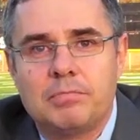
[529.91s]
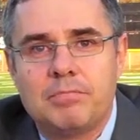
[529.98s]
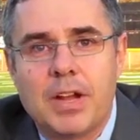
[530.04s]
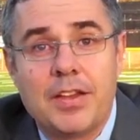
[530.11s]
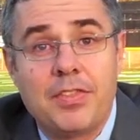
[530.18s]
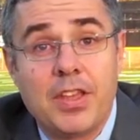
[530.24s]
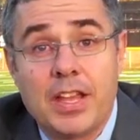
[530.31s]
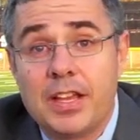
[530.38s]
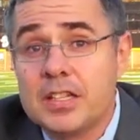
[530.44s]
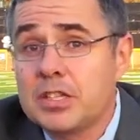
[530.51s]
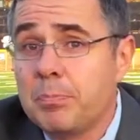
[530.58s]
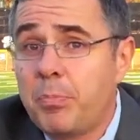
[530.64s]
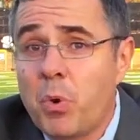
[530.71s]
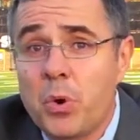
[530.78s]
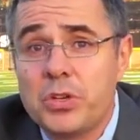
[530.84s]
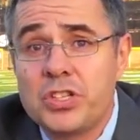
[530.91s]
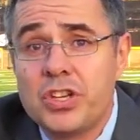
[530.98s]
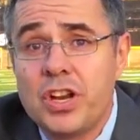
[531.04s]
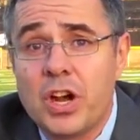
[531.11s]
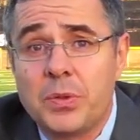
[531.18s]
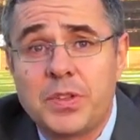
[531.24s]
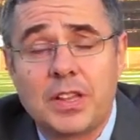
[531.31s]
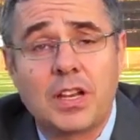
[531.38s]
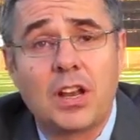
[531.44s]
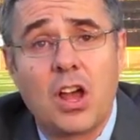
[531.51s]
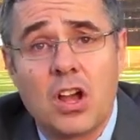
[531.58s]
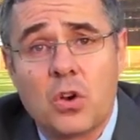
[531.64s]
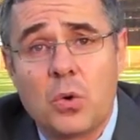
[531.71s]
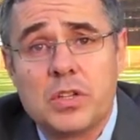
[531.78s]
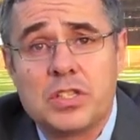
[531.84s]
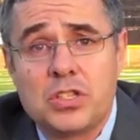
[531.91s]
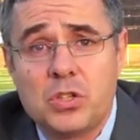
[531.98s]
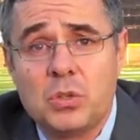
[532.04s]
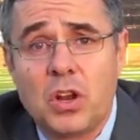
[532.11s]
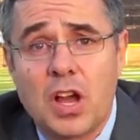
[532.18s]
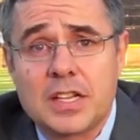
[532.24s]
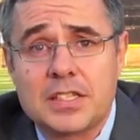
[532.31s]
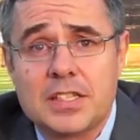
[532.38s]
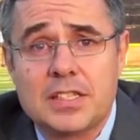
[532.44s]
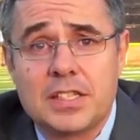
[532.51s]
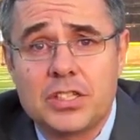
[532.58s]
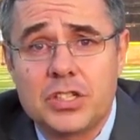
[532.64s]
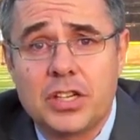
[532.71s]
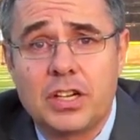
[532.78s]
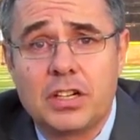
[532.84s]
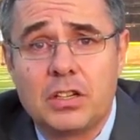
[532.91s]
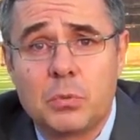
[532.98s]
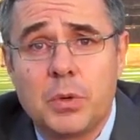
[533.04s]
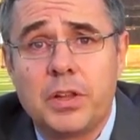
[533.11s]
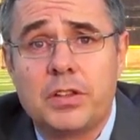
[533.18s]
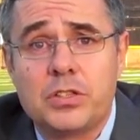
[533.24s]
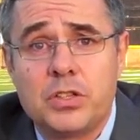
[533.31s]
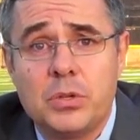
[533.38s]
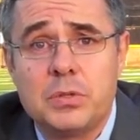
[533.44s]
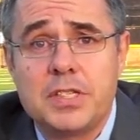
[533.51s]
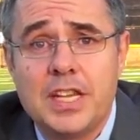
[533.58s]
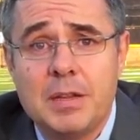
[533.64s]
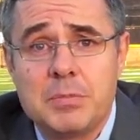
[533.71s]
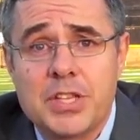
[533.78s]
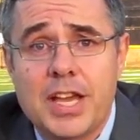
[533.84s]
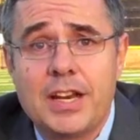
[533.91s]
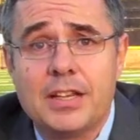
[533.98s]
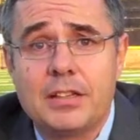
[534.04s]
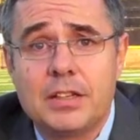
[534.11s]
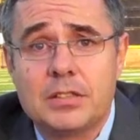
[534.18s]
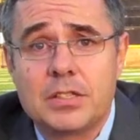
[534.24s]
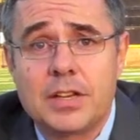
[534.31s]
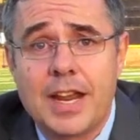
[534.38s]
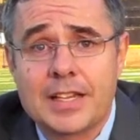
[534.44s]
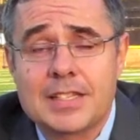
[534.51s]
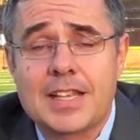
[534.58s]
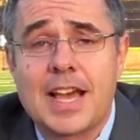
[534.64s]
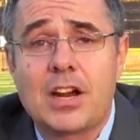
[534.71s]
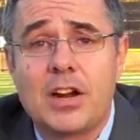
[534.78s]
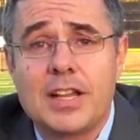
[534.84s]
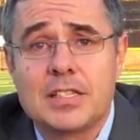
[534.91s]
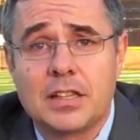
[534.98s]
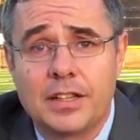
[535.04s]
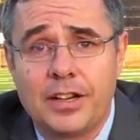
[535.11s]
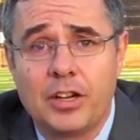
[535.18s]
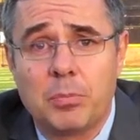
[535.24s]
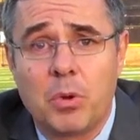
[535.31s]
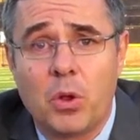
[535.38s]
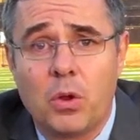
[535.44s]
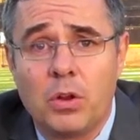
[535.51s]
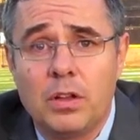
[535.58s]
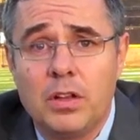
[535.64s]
I think it is important to note that the Longhorns' 2 losses this year were to the 2 teams heading to next Saturday's Linear Bowl.